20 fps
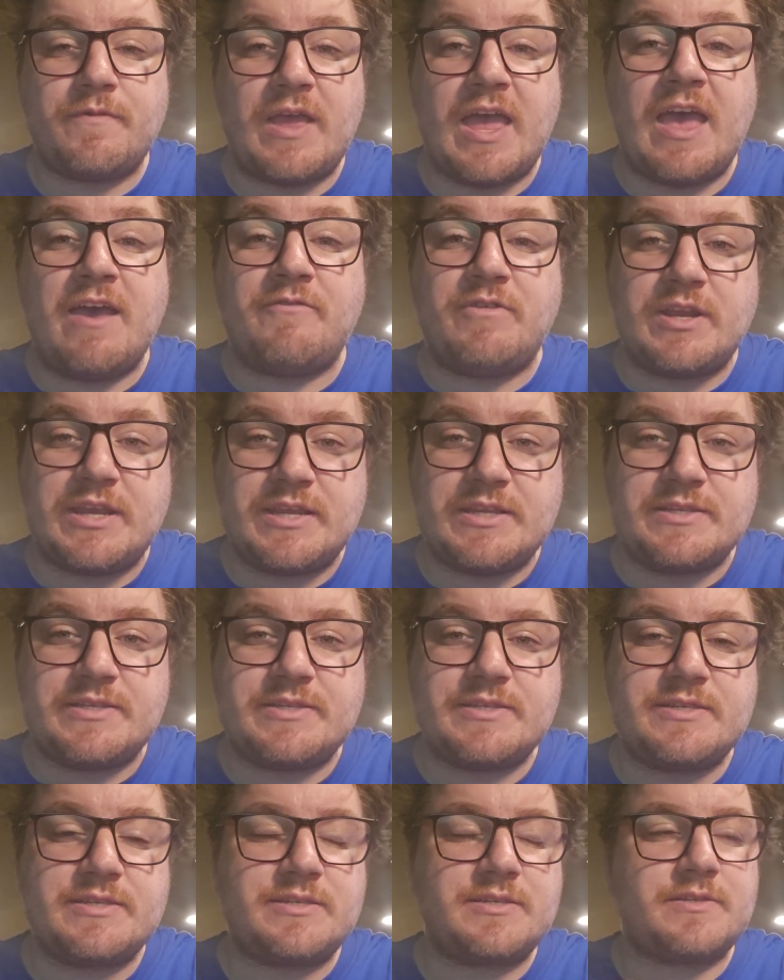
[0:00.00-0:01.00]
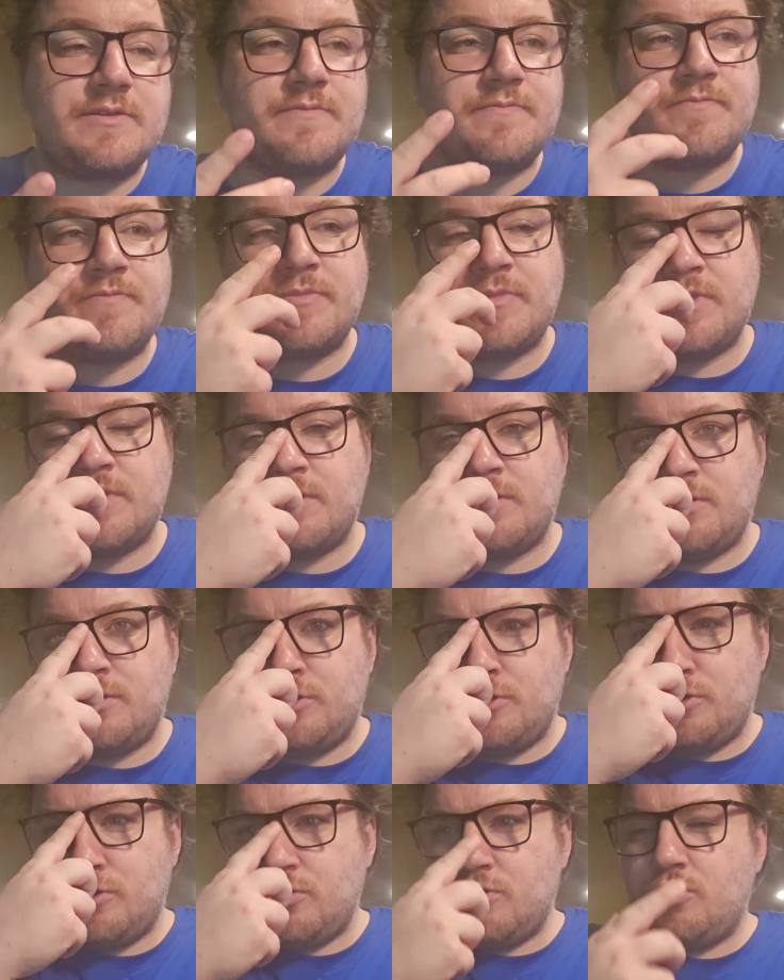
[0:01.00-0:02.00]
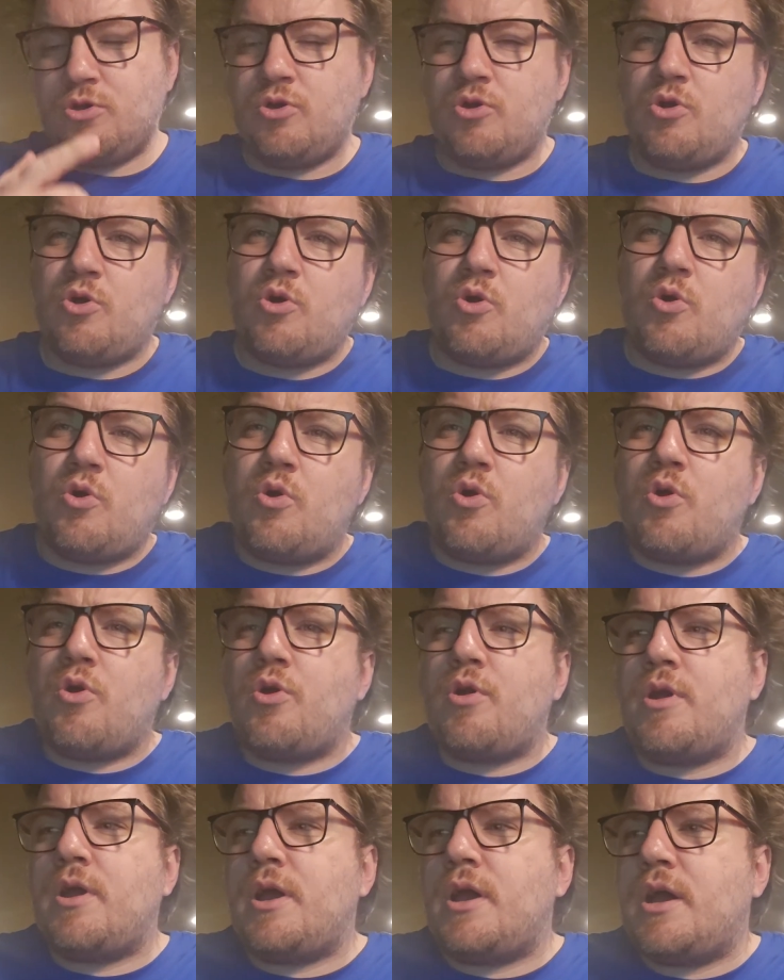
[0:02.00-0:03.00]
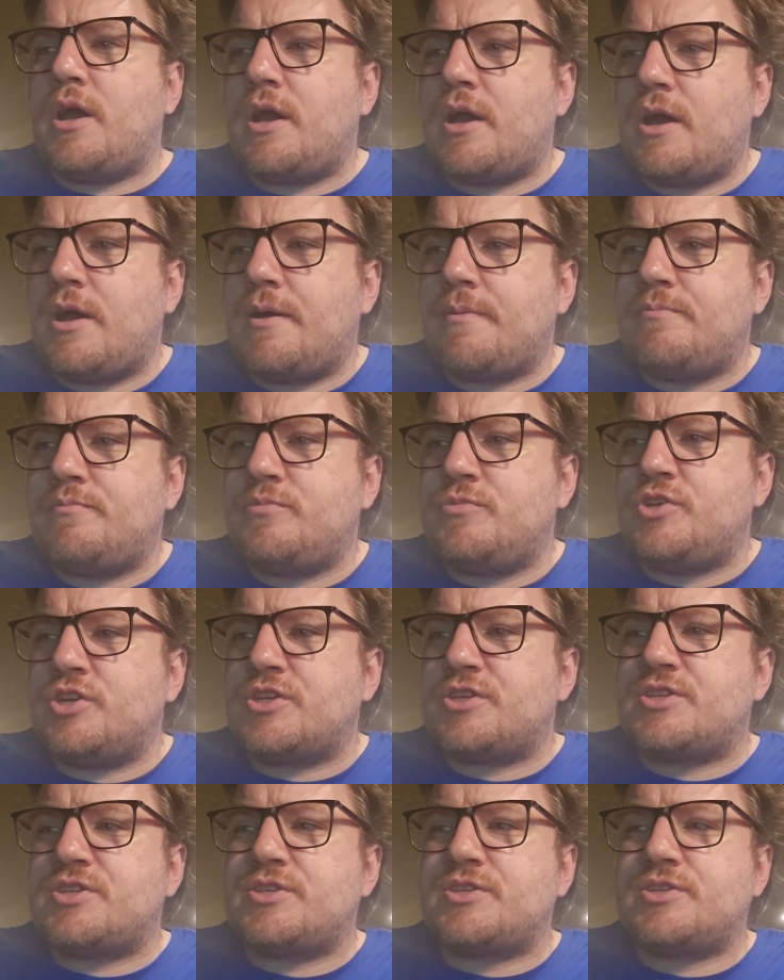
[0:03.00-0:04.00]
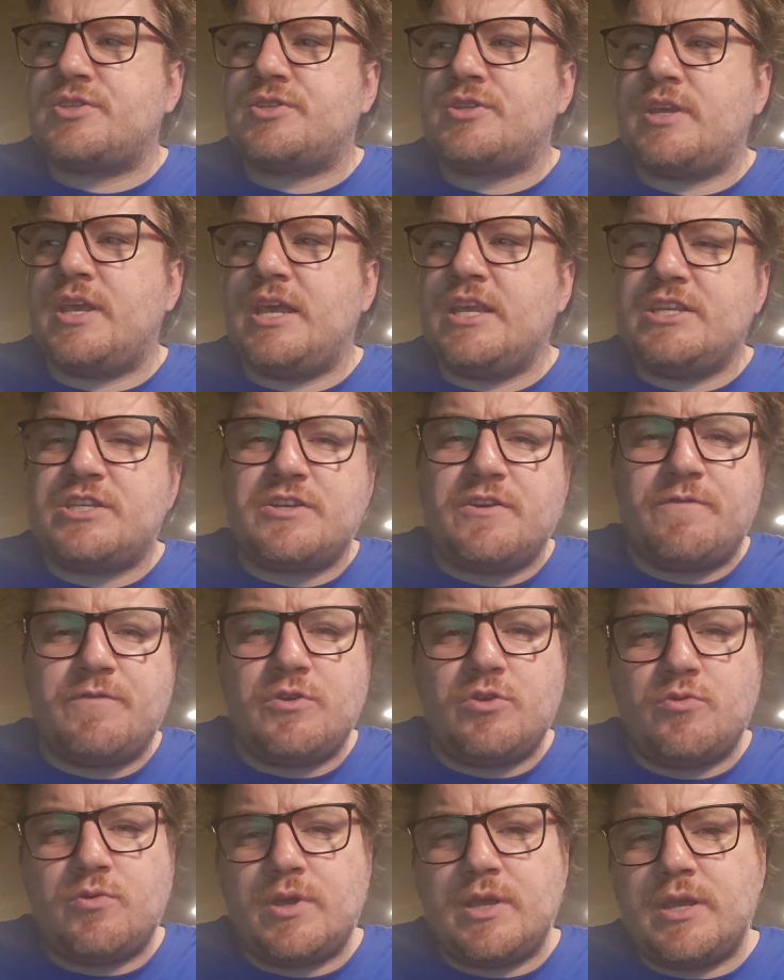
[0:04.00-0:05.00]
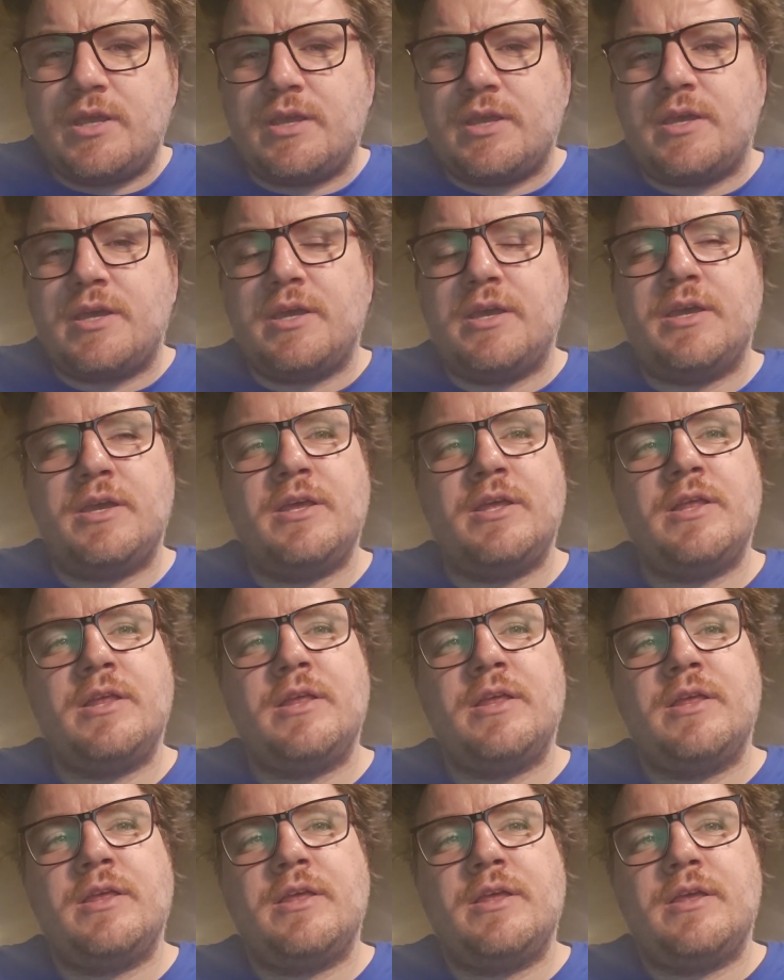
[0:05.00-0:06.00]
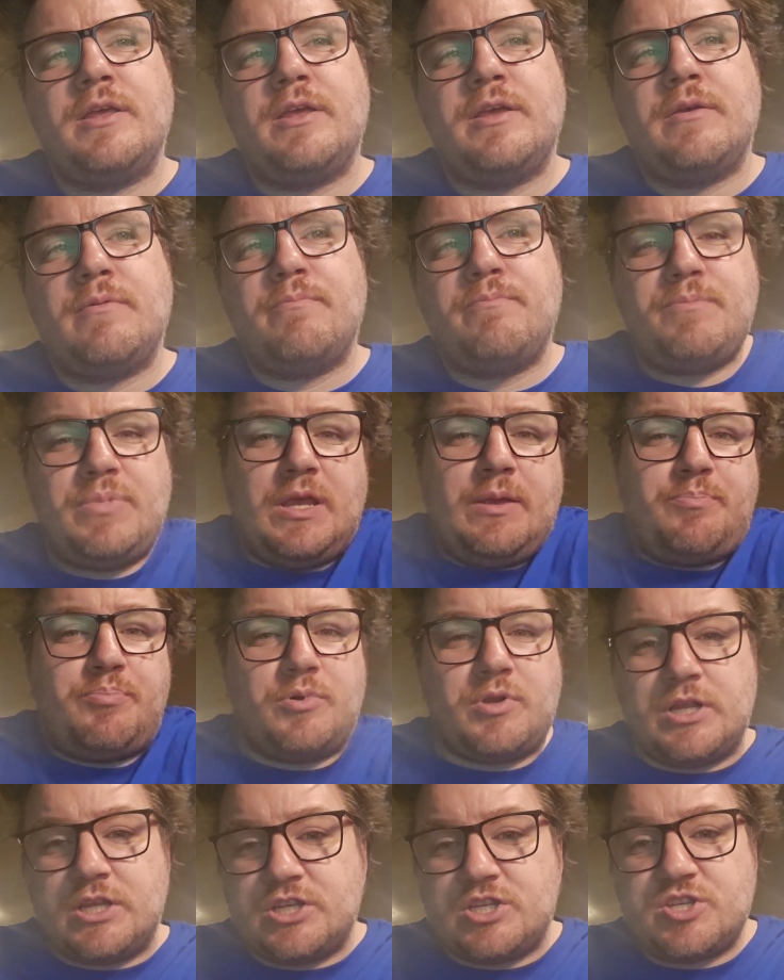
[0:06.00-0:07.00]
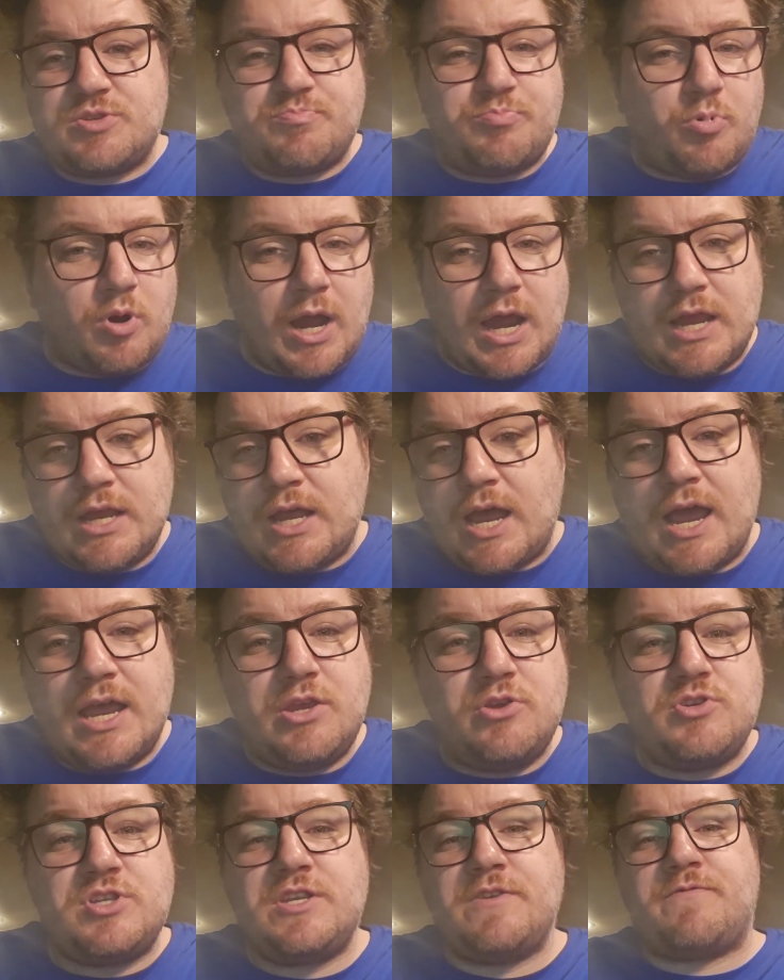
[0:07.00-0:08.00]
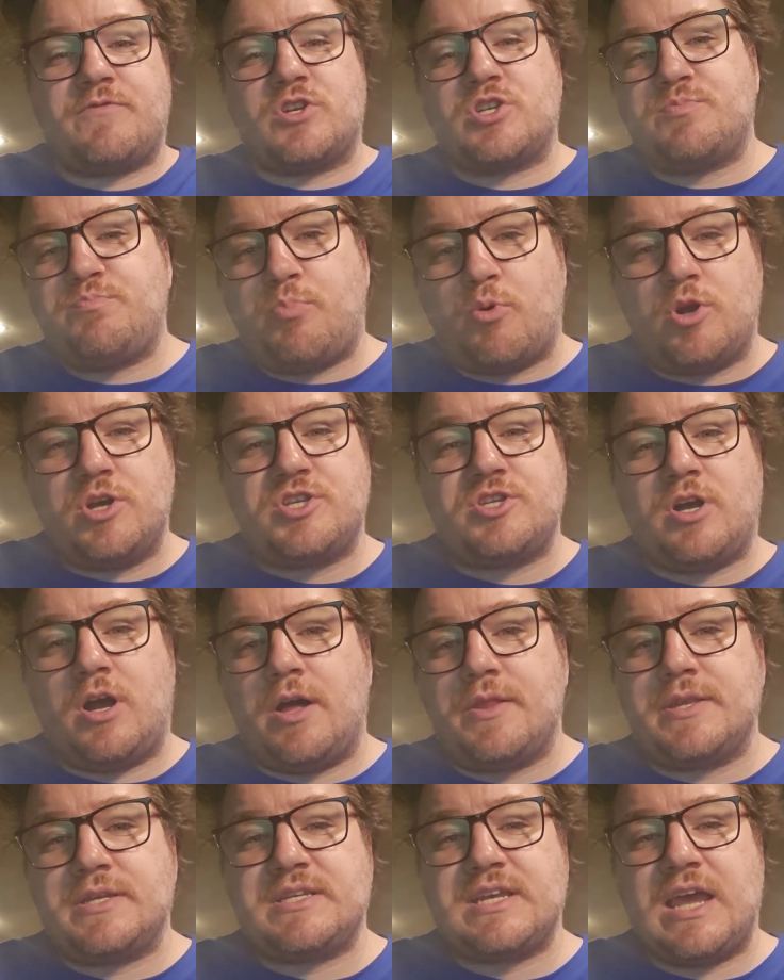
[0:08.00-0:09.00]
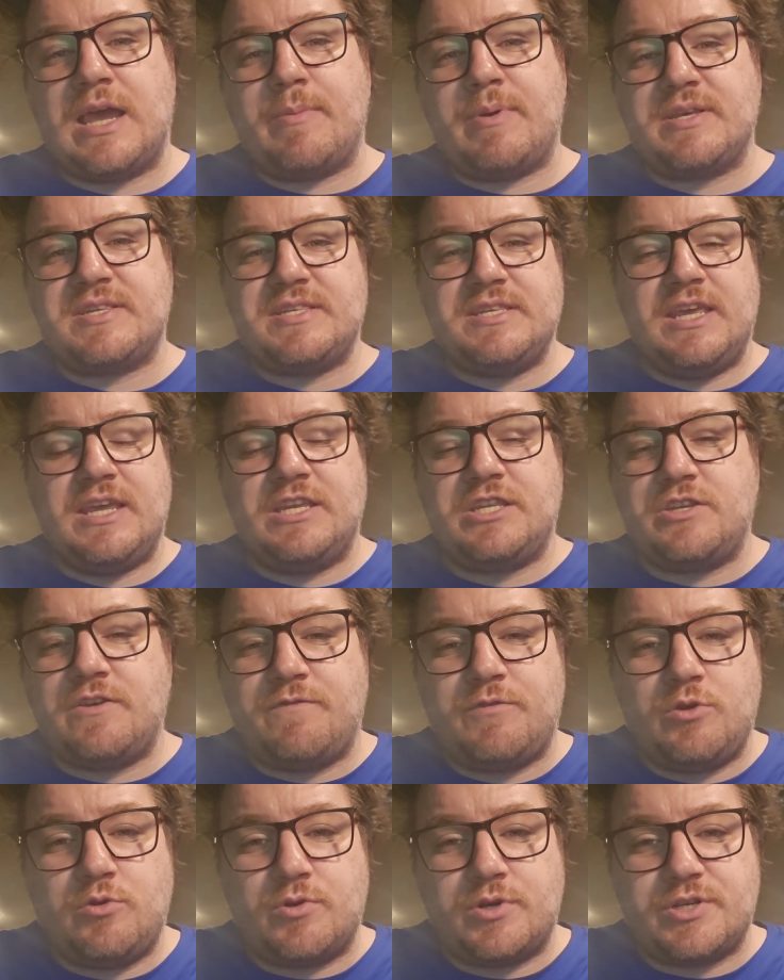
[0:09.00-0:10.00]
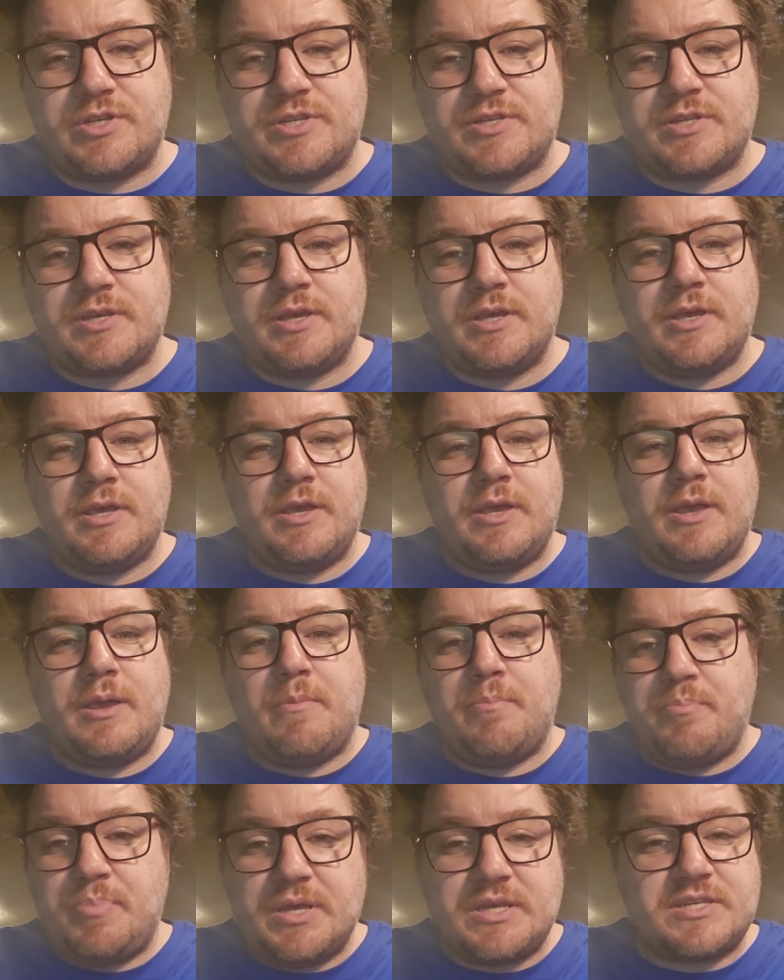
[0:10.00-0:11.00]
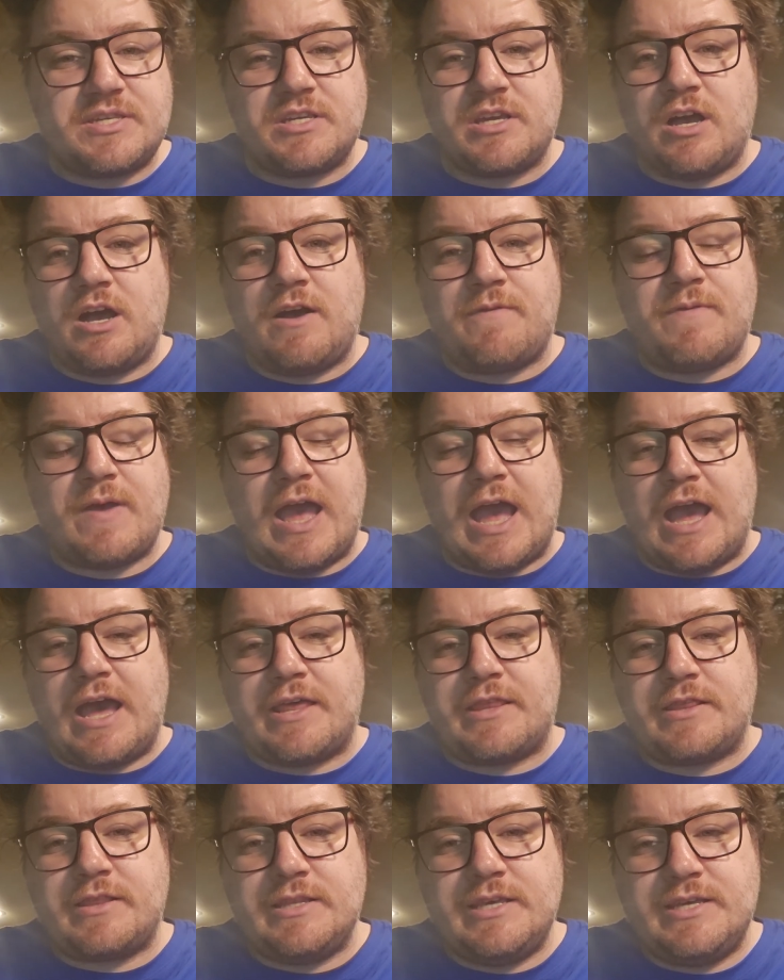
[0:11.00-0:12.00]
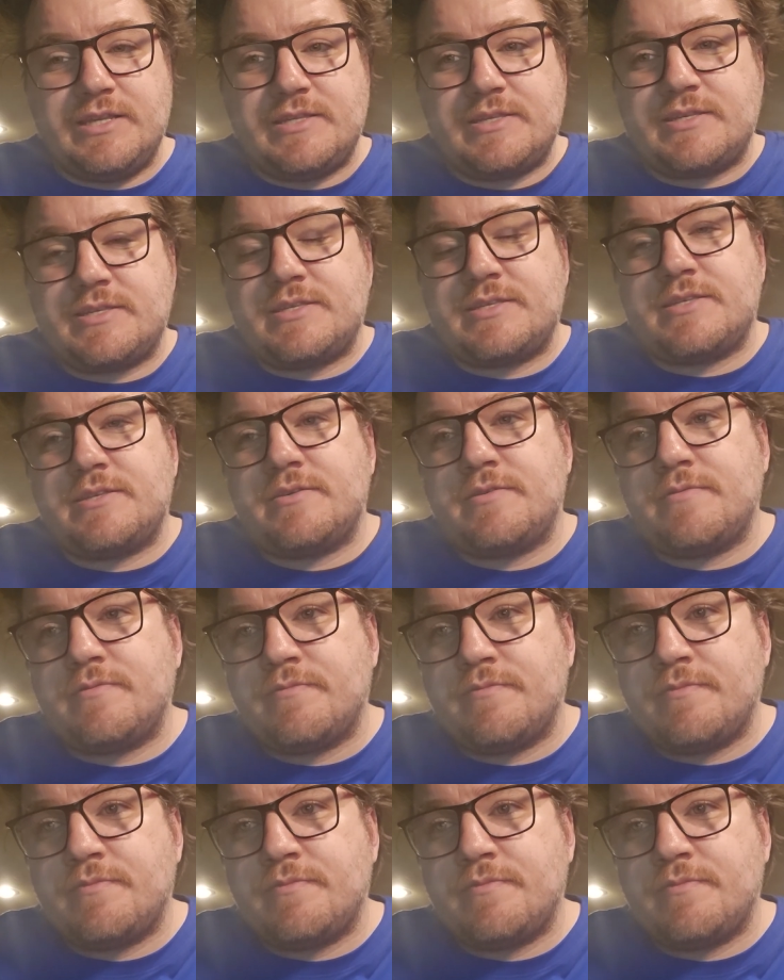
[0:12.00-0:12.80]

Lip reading: evidence, or just interviewing people in sport. I use it for sports all the time. I see interviewers pissing off athletes.